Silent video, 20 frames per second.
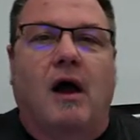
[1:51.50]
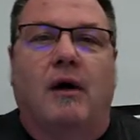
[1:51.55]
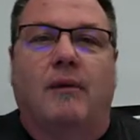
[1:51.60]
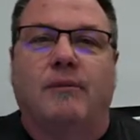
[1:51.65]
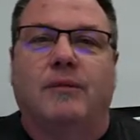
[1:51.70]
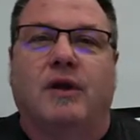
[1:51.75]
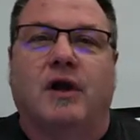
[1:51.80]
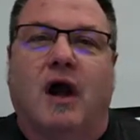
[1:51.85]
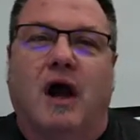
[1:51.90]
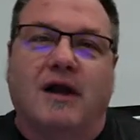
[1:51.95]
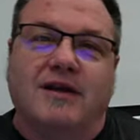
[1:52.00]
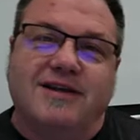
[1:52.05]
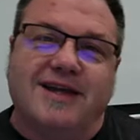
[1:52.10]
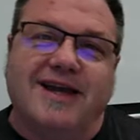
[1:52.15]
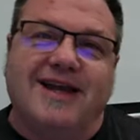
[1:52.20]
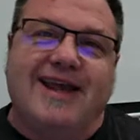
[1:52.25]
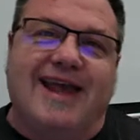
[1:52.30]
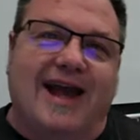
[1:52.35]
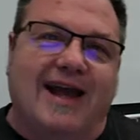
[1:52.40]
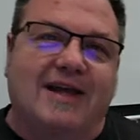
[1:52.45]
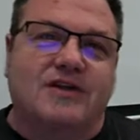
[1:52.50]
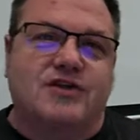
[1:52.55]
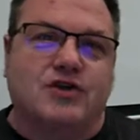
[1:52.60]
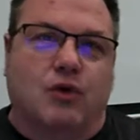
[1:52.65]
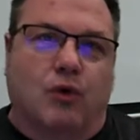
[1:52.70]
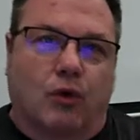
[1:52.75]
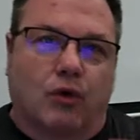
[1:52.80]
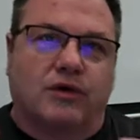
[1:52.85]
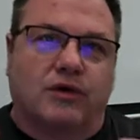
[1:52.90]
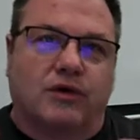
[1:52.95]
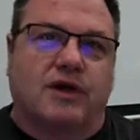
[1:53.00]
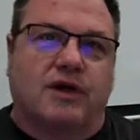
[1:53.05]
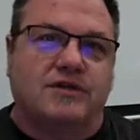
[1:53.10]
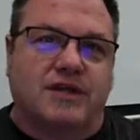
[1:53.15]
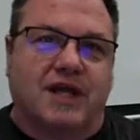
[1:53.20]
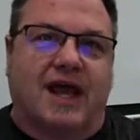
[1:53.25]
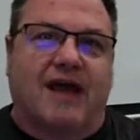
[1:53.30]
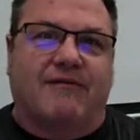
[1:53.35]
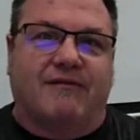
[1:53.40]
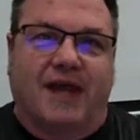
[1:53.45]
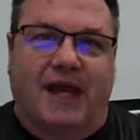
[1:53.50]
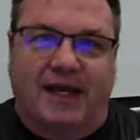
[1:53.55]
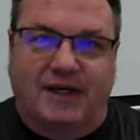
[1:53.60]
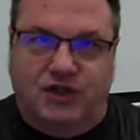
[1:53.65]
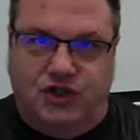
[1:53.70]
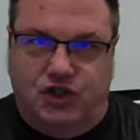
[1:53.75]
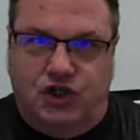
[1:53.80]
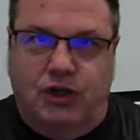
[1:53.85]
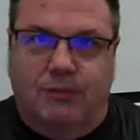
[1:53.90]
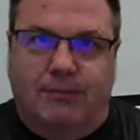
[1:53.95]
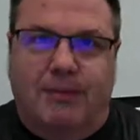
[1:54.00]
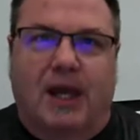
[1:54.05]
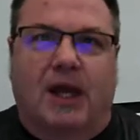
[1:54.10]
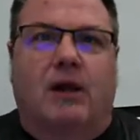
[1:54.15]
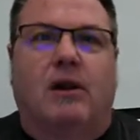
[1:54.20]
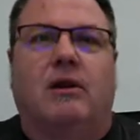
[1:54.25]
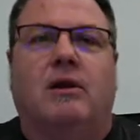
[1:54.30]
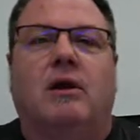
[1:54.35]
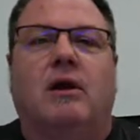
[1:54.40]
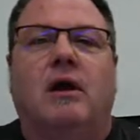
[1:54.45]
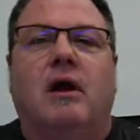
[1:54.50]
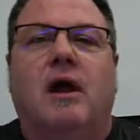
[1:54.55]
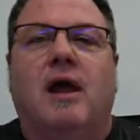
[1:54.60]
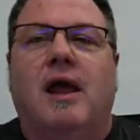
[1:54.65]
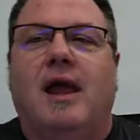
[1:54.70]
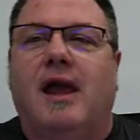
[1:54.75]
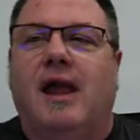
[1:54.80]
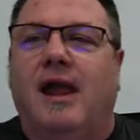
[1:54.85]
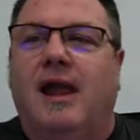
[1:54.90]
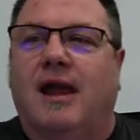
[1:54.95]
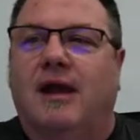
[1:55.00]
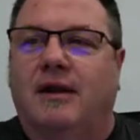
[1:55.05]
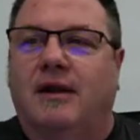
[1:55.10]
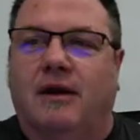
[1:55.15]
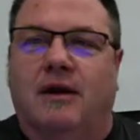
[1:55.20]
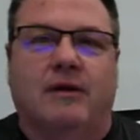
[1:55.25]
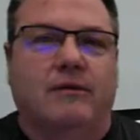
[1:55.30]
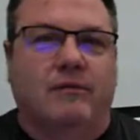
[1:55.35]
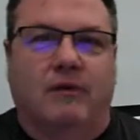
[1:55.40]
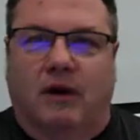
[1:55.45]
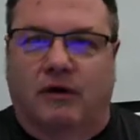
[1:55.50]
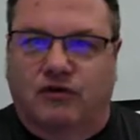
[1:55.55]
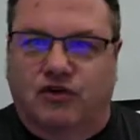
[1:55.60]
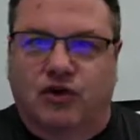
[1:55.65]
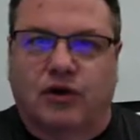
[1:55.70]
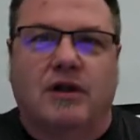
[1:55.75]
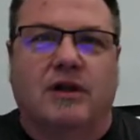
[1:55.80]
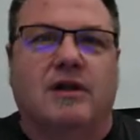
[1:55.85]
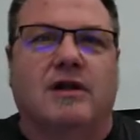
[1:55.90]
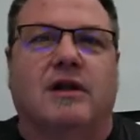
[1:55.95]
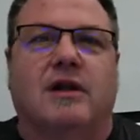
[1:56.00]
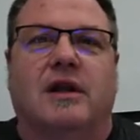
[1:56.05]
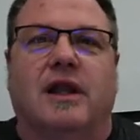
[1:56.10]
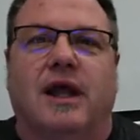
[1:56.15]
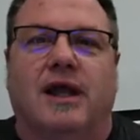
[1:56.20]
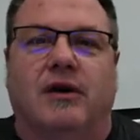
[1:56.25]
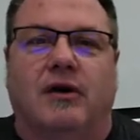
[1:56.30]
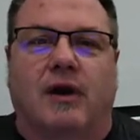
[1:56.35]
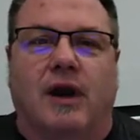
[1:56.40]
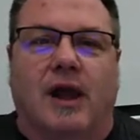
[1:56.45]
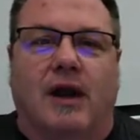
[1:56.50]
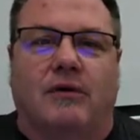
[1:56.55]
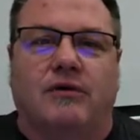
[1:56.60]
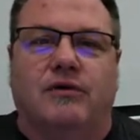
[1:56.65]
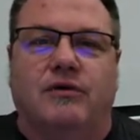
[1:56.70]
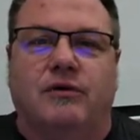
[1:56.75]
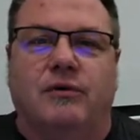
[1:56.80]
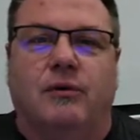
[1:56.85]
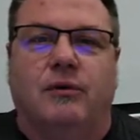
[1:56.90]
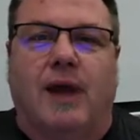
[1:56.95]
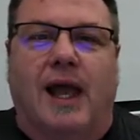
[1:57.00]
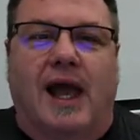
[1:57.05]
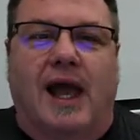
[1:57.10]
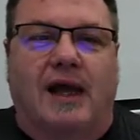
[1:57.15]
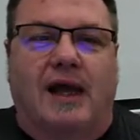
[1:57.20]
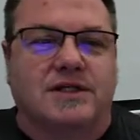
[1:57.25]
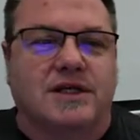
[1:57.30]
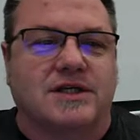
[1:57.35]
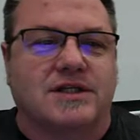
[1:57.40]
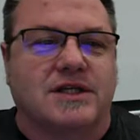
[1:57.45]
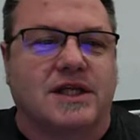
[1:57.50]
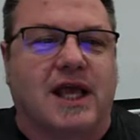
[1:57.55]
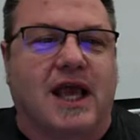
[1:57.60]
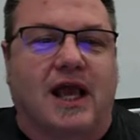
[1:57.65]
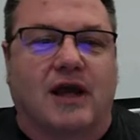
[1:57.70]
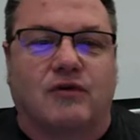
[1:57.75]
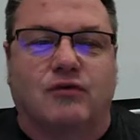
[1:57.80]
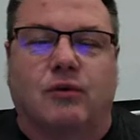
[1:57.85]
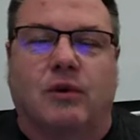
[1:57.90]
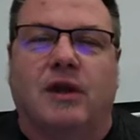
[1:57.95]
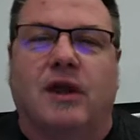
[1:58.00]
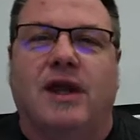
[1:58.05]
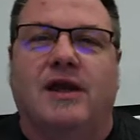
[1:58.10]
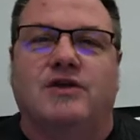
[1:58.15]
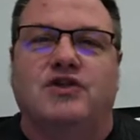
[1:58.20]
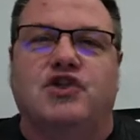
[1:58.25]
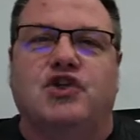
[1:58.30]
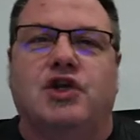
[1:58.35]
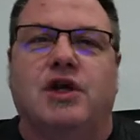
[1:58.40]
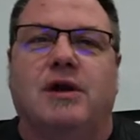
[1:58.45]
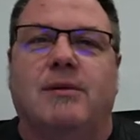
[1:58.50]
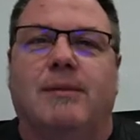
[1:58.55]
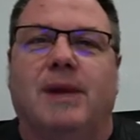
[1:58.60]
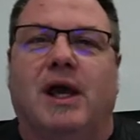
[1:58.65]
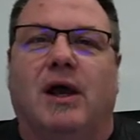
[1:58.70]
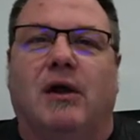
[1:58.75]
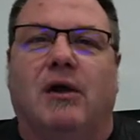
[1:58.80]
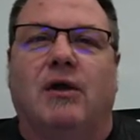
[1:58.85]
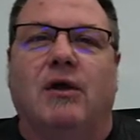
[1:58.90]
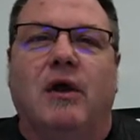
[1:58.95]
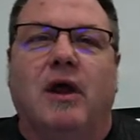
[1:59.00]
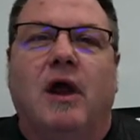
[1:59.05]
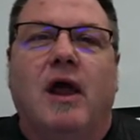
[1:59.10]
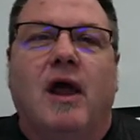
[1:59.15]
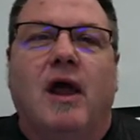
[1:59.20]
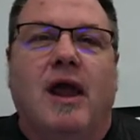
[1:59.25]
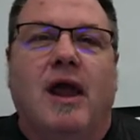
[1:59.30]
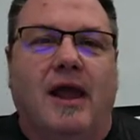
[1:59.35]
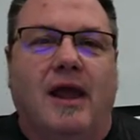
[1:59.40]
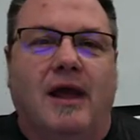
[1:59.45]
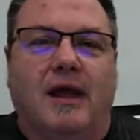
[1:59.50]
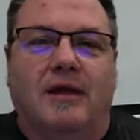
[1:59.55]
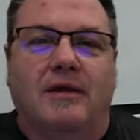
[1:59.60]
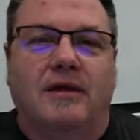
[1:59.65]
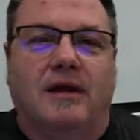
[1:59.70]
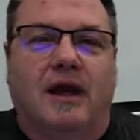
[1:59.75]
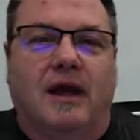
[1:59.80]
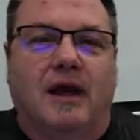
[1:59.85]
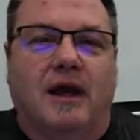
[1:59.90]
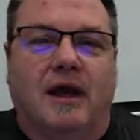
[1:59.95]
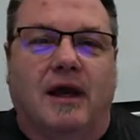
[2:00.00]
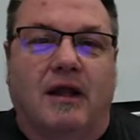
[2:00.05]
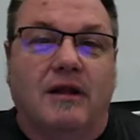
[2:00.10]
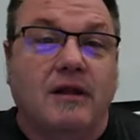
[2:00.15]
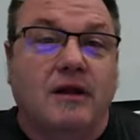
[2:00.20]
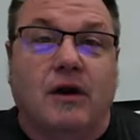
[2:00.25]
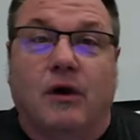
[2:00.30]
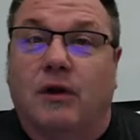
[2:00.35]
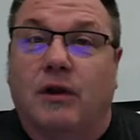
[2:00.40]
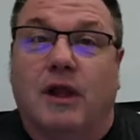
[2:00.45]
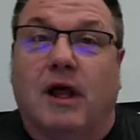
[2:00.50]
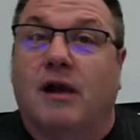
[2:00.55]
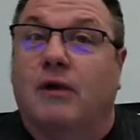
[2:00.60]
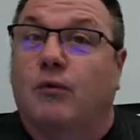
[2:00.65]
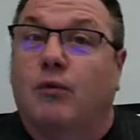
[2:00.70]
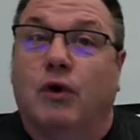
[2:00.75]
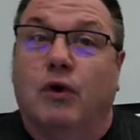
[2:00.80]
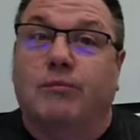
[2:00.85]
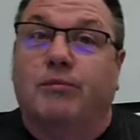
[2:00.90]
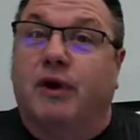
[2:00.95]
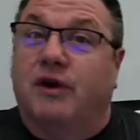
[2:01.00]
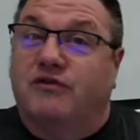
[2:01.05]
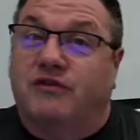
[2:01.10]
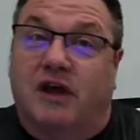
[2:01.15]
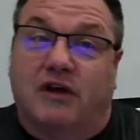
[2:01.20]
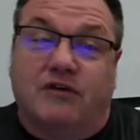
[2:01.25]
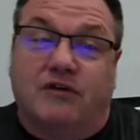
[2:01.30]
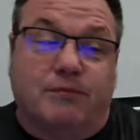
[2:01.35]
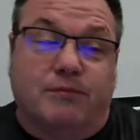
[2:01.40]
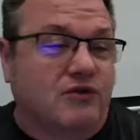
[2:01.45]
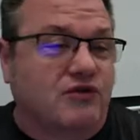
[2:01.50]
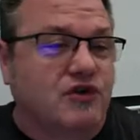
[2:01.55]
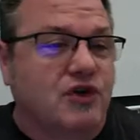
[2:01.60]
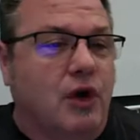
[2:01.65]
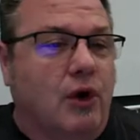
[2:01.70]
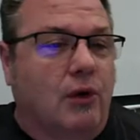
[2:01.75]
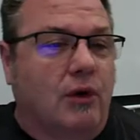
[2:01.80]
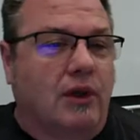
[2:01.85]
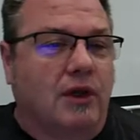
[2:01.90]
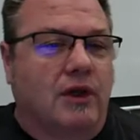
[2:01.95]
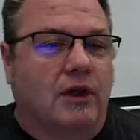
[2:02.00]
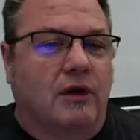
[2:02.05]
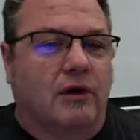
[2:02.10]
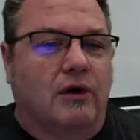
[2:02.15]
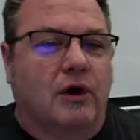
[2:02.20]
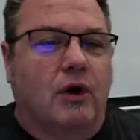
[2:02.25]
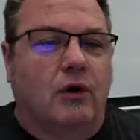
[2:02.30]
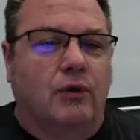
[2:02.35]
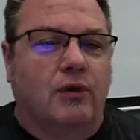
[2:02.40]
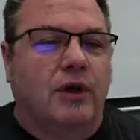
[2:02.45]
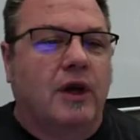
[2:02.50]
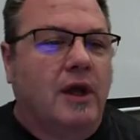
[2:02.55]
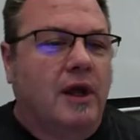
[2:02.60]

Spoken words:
Content at its core does have HTML, and I'll show you a little later how to access the actual HTML. And you know, a lot of WordPress experts know a little code